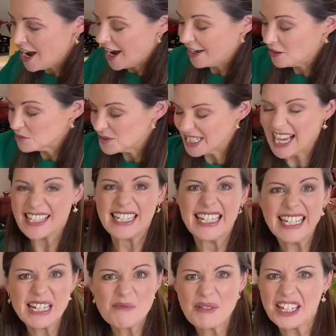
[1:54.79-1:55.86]
I always had a
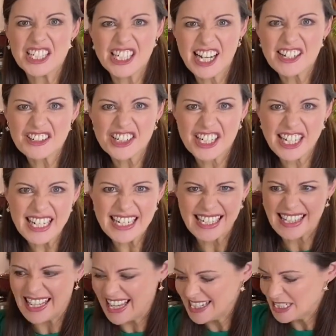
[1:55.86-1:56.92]
little bit of cheddar cheese
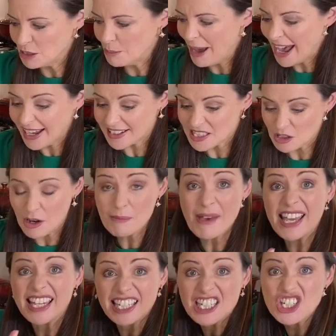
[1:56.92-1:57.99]
at the end of the pack, so I'm
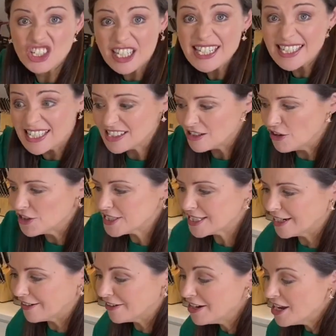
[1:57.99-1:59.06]
making a cheesy sauce
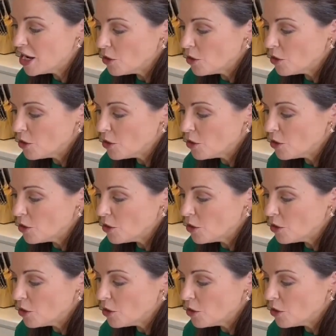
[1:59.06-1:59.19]
here,